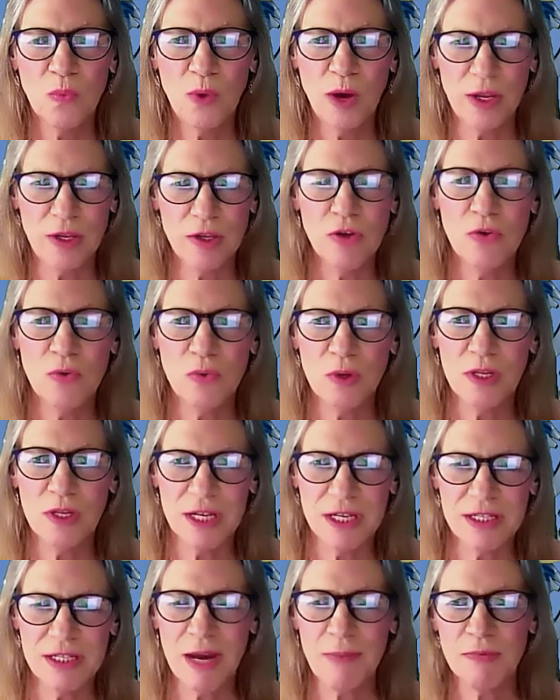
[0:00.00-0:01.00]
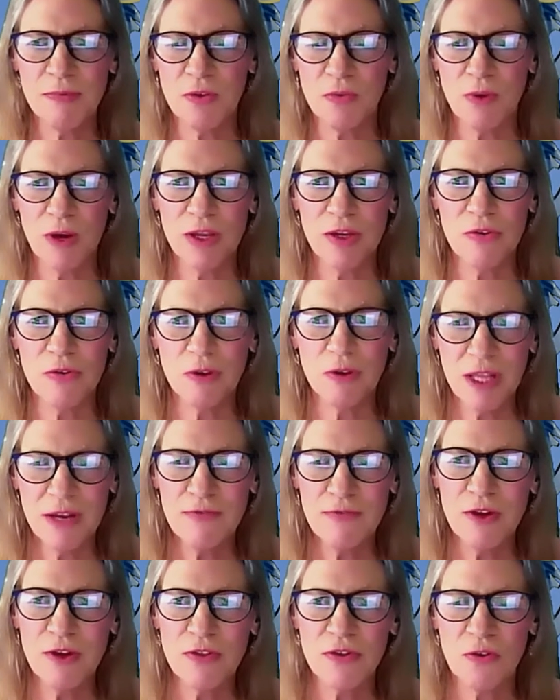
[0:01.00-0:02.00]
what you will accept or what you will
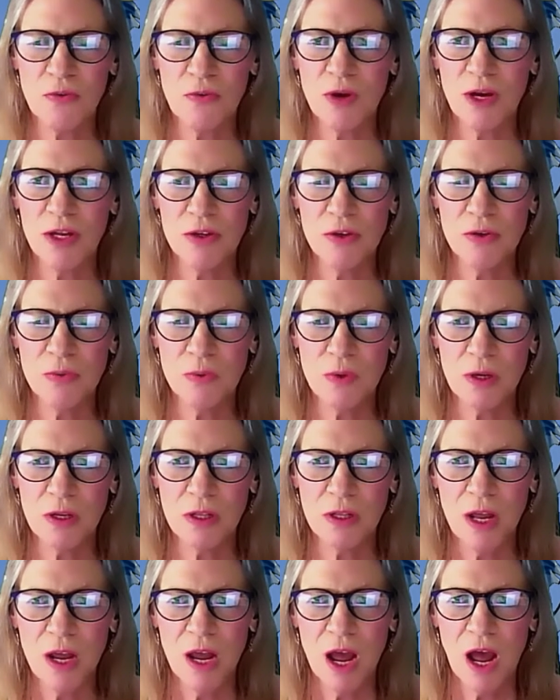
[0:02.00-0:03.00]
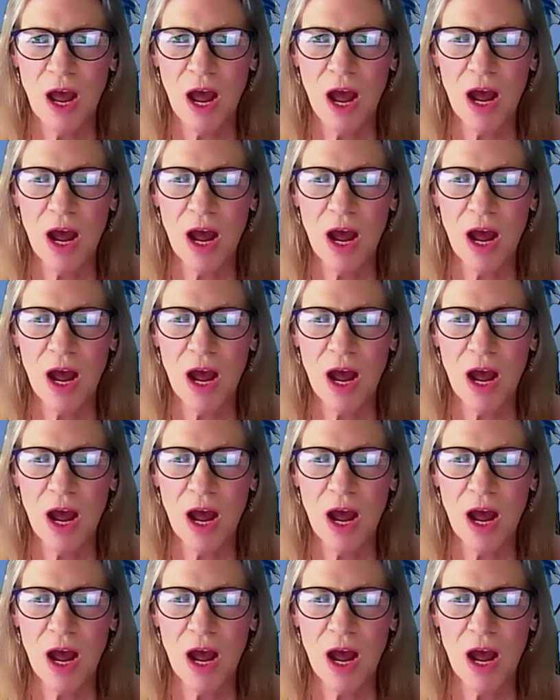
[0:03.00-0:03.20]
live with or what you will